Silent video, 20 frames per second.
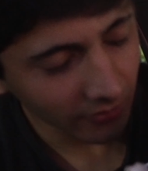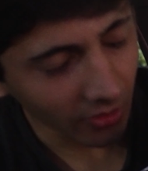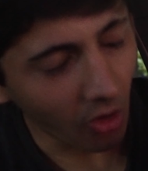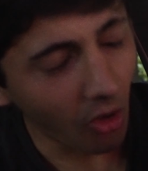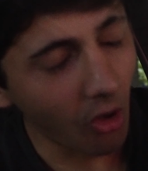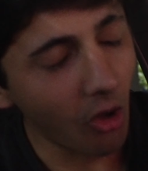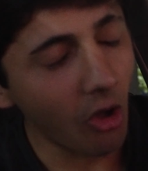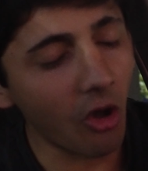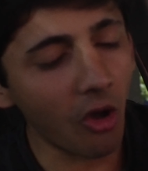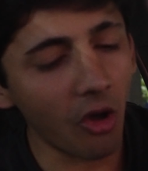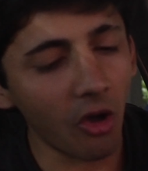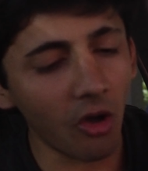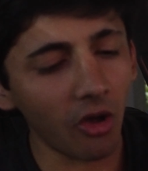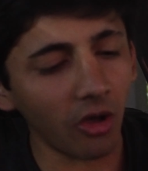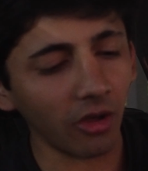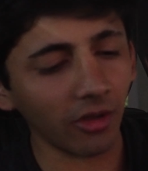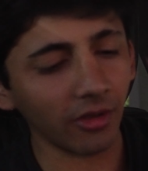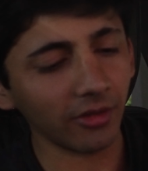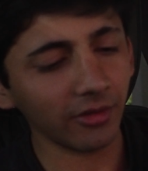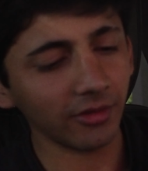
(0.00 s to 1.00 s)

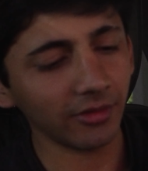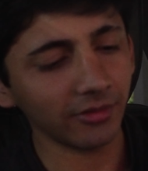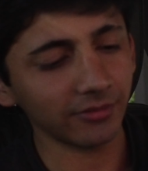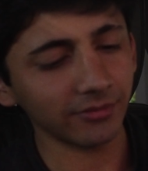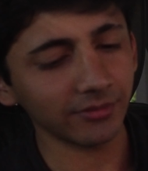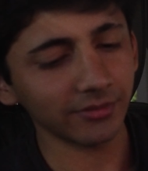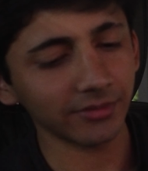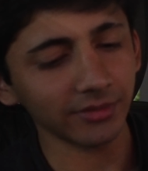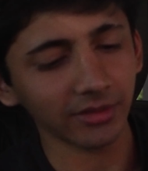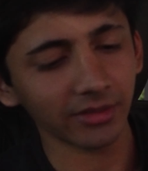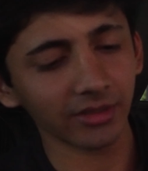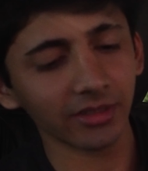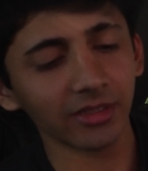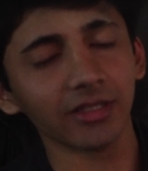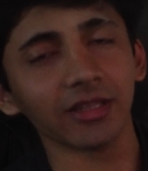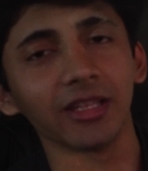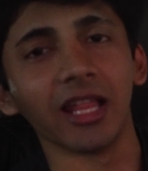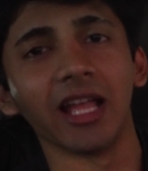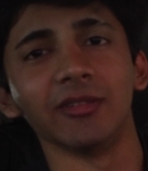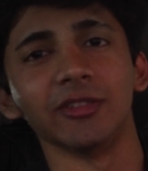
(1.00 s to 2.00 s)
Oh!
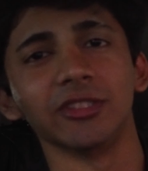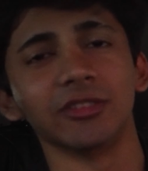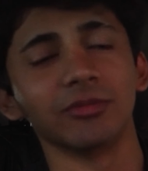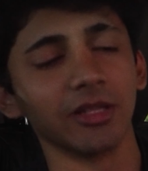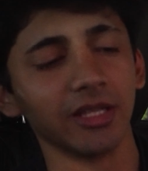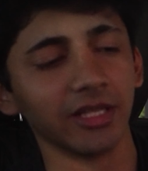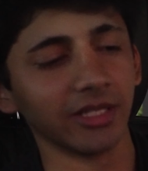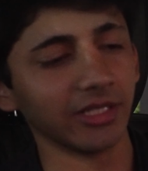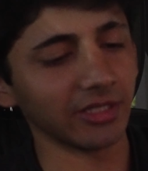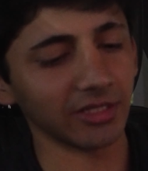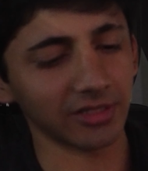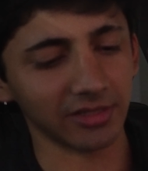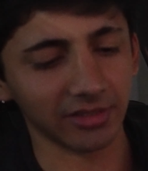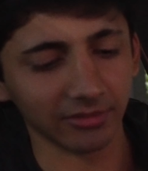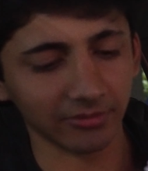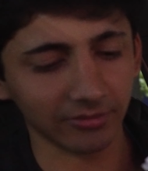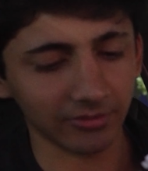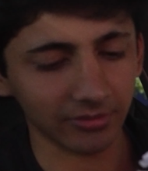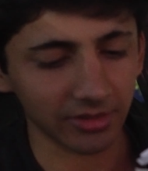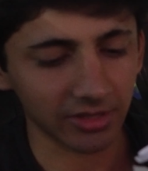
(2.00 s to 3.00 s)
Now nah, I'm just playing. It
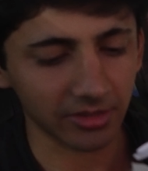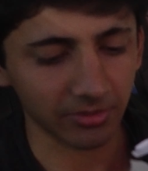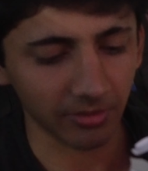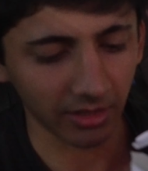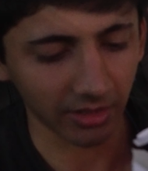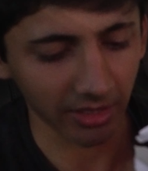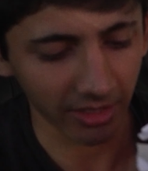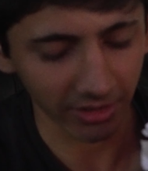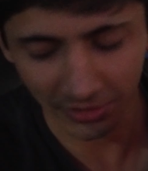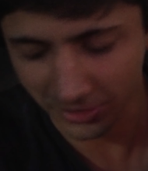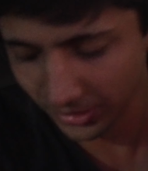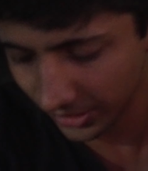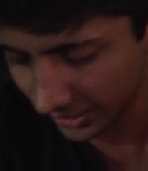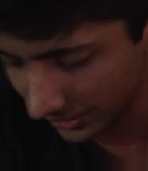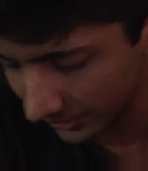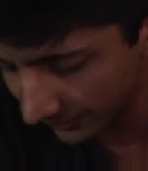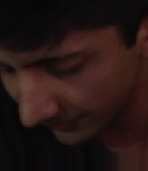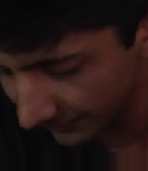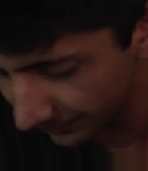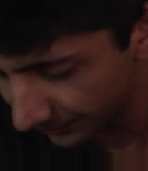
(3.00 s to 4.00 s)
doesn't smell like
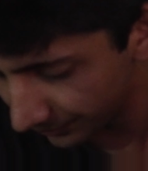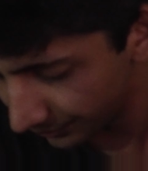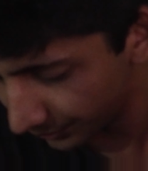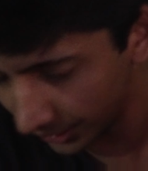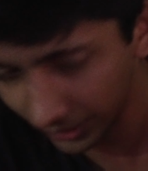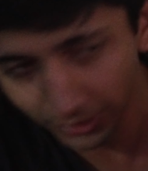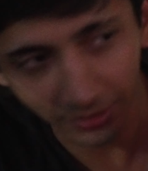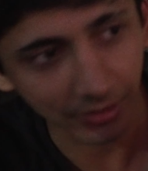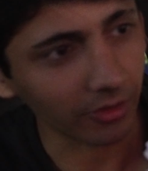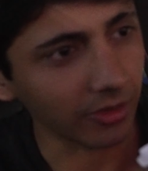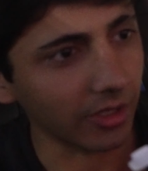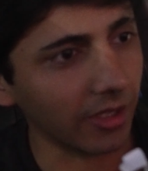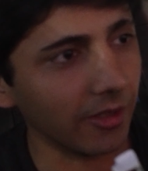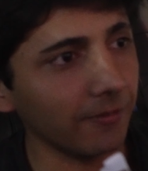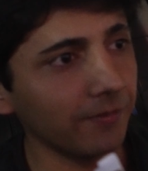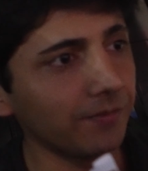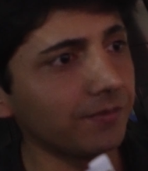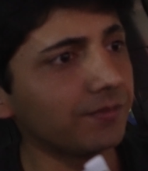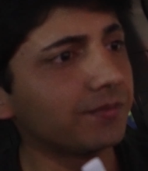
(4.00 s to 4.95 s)
shit, but okay.